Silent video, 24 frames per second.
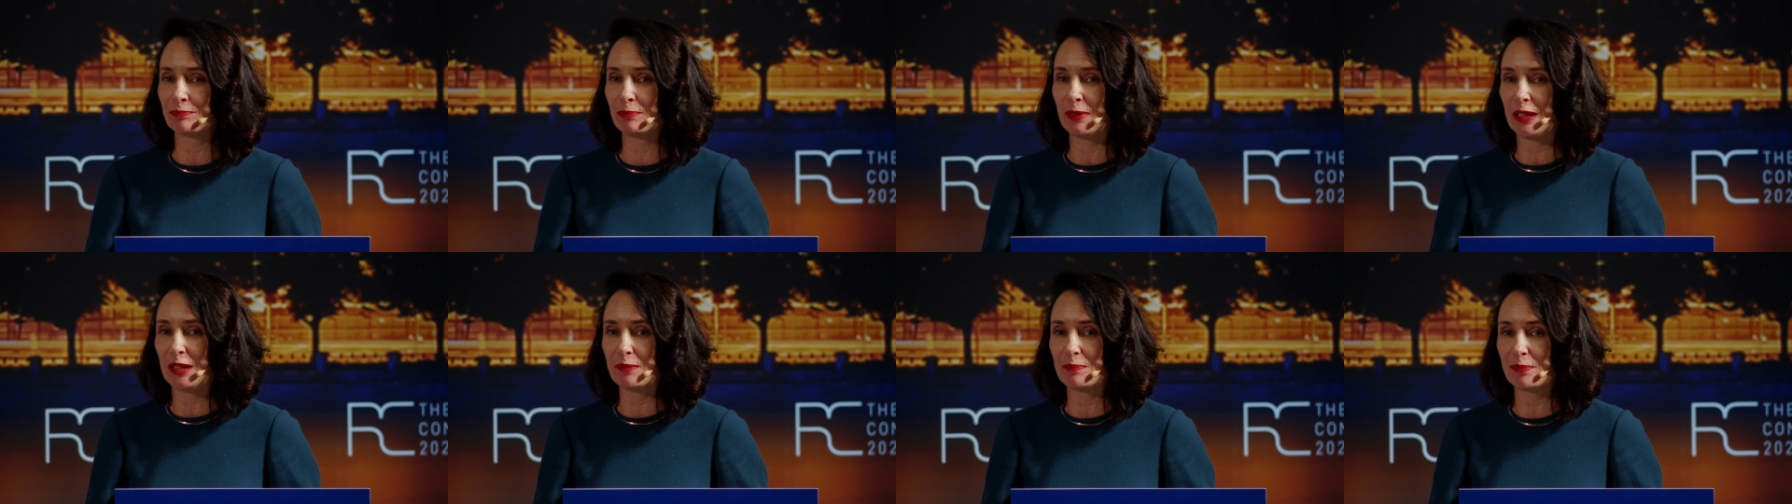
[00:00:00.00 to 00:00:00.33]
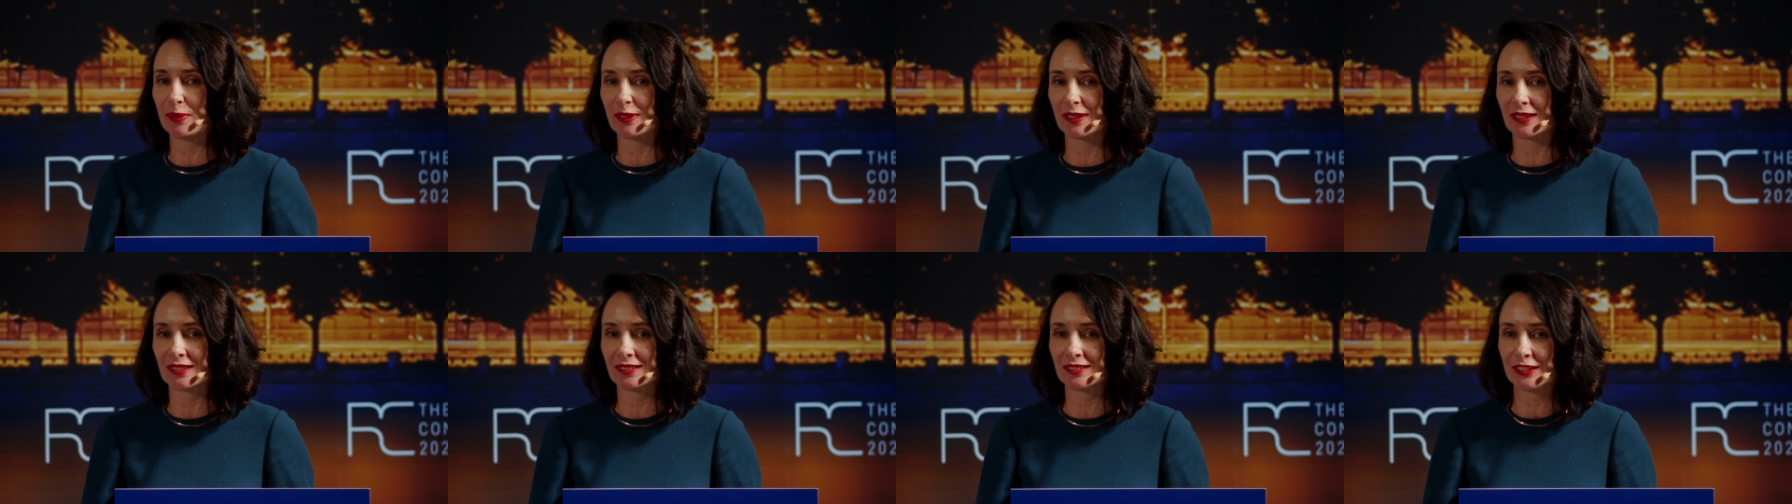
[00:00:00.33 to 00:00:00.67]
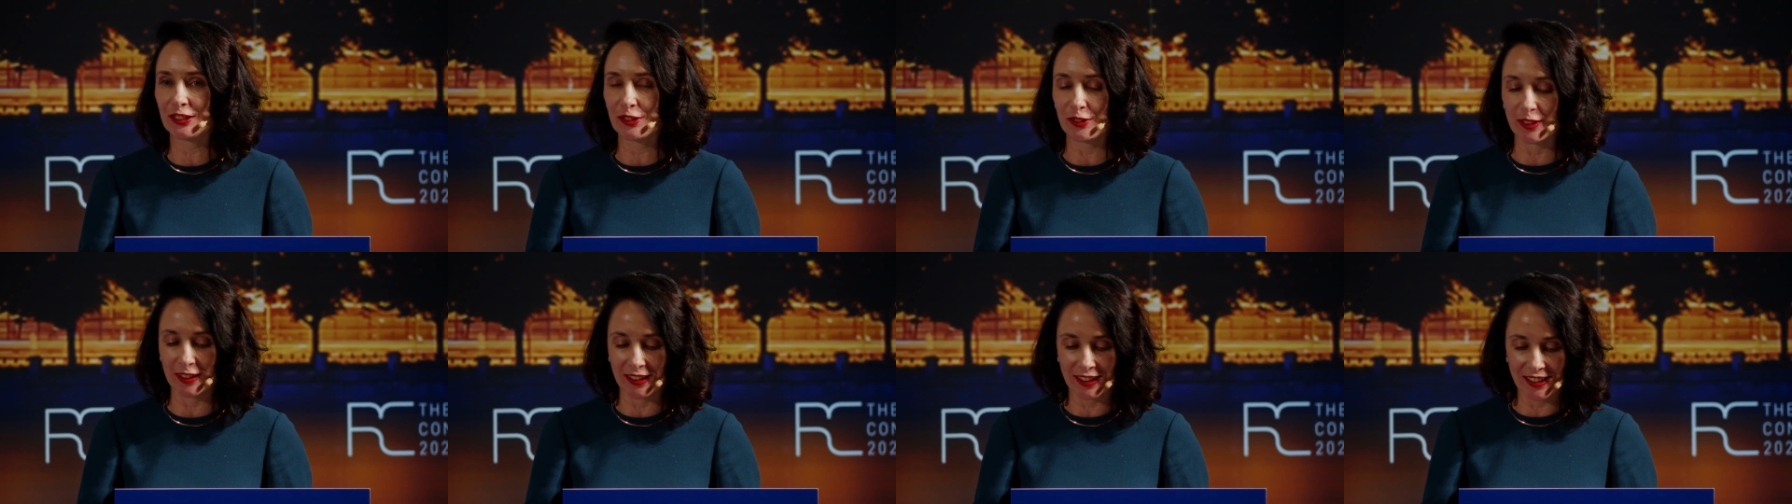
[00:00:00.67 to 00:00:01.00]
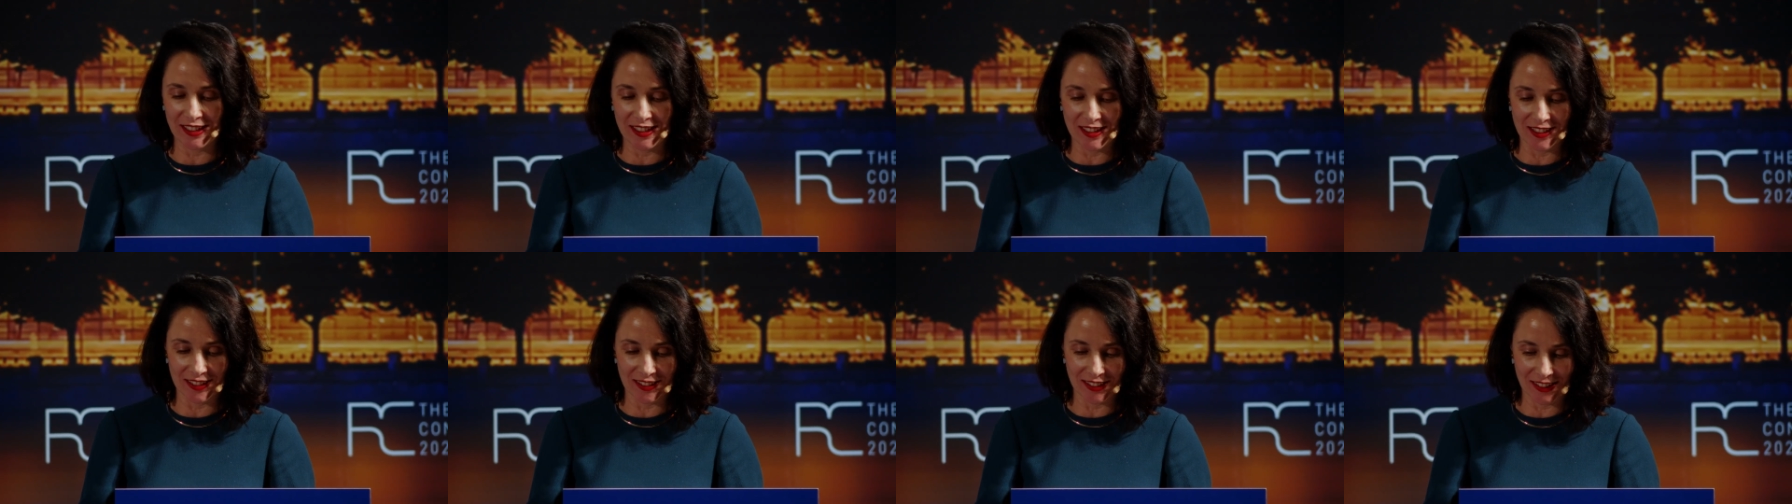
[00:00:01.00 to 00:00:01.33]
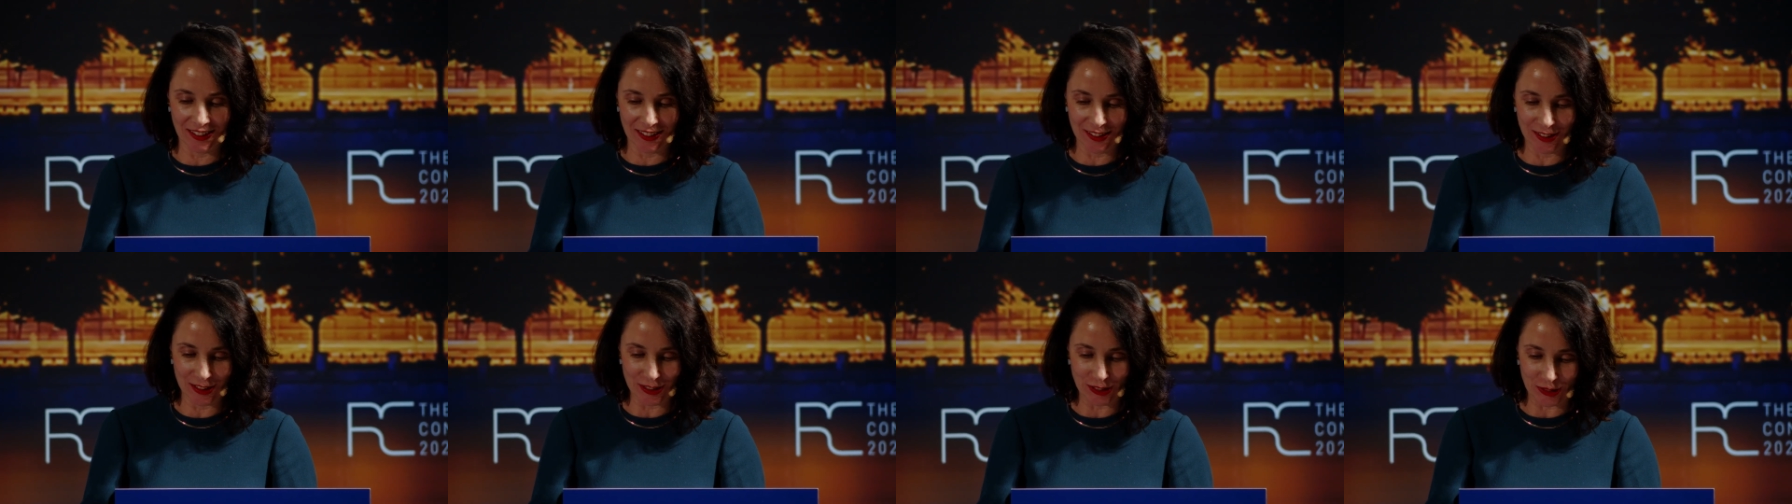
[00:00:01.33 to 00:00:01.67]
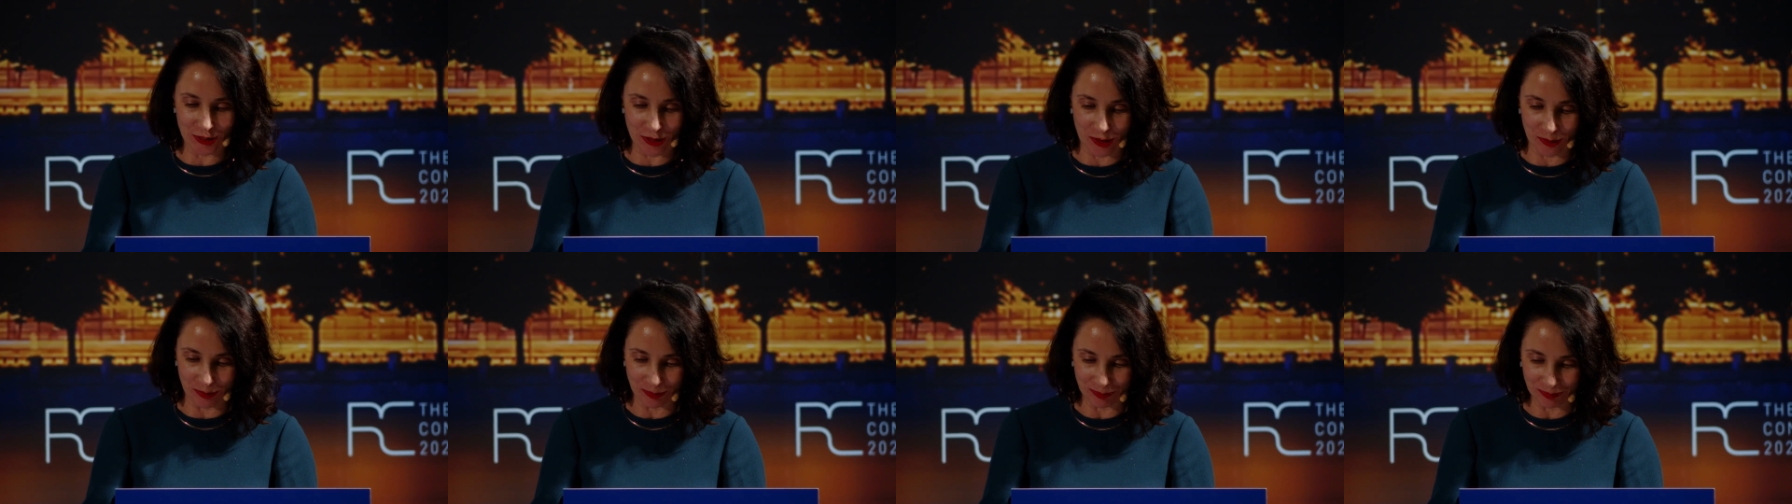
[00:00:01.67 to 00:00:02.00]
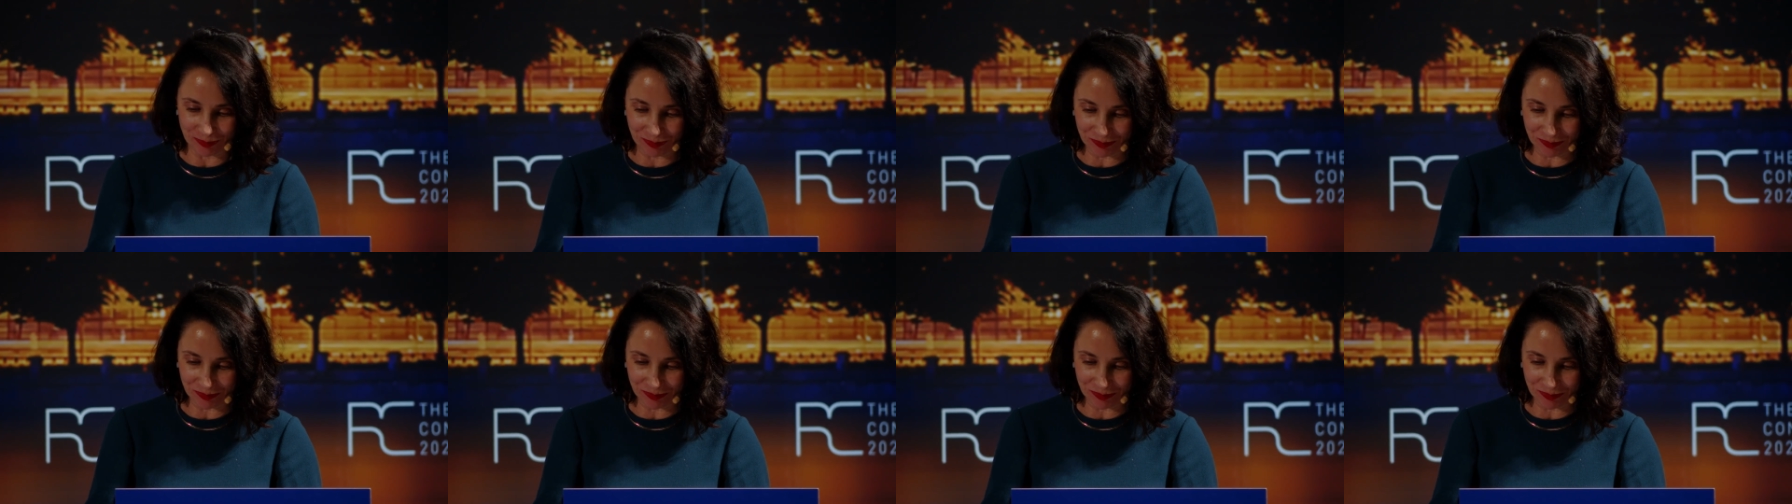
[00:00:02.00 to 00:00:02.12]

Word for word: people you are here in this room.